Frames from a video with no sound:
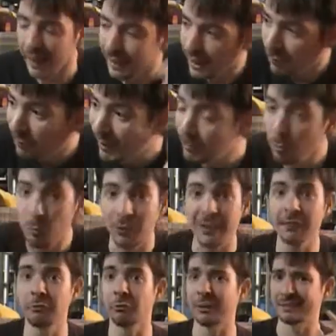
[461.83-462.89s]
And if people
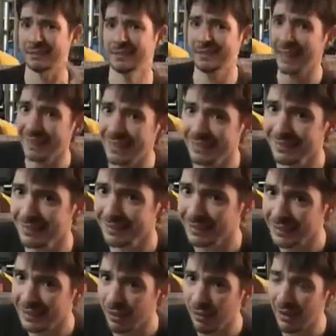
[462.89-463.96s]
think for a second
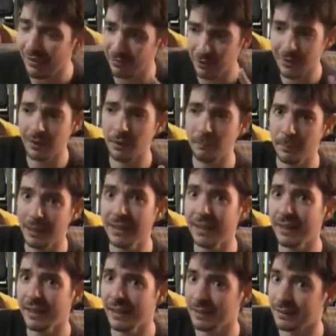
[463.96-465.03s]
that they're gonna
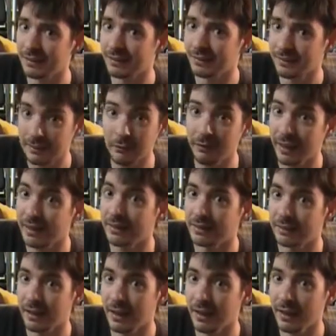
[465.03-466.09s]
be in seven, eight,
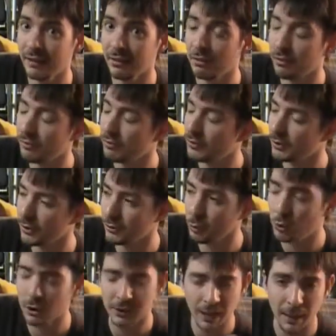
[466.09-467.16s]
and nine,
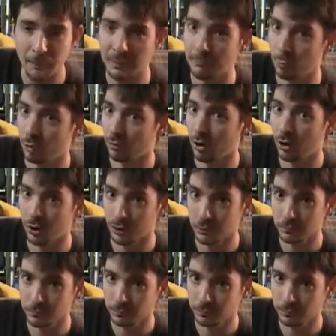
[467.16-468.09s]
you could not be more wrong.